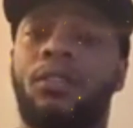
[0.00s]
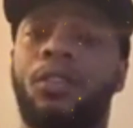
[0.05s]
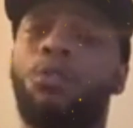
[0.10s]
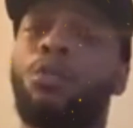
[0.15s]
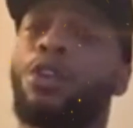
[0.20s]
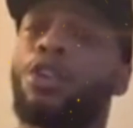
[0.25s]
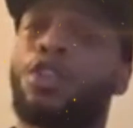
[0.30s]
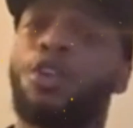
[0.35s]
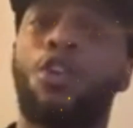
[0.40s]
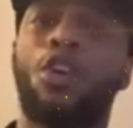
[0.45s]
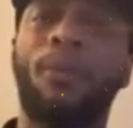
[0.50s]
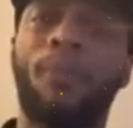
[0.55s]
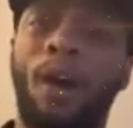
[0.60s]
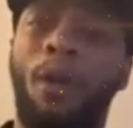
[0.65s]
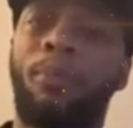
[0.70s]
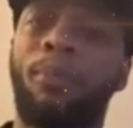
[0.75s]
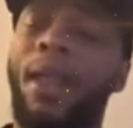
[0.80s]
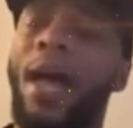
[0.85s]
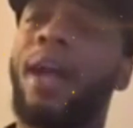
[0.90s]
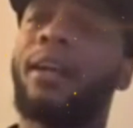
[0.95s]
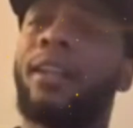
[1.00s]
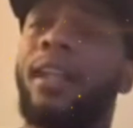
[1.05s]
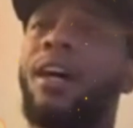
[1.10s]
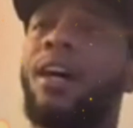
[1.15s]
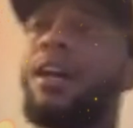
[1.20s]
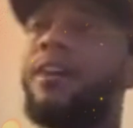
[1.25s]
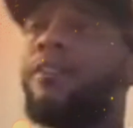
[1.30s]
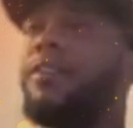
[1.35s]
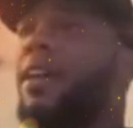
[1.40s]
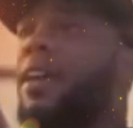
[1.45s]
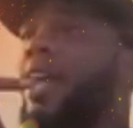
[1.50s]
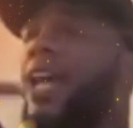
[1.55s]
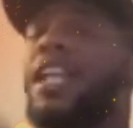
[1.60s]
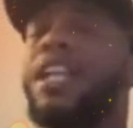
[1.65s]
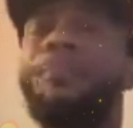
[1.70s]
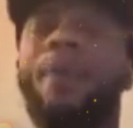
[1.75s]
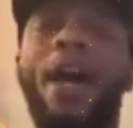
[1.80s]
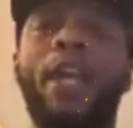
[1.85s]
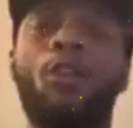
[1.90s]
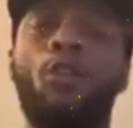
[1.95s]
You want to talk about black love?
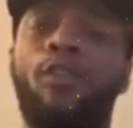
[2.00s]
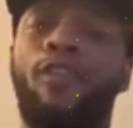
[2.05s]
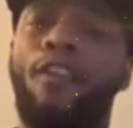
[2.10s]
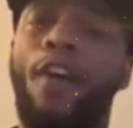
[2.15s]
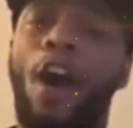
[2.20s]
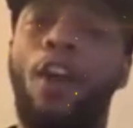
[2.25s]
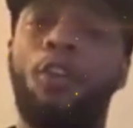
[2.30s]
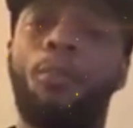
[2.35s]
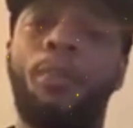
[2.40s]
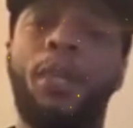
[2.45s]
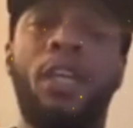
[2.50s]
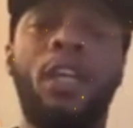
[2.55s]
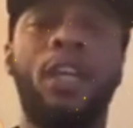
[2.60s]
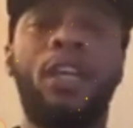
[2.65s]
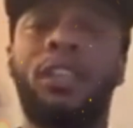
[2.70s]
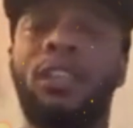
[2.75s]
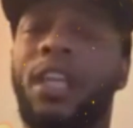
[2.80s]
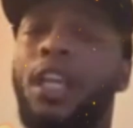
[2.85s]
Anybody who follow me,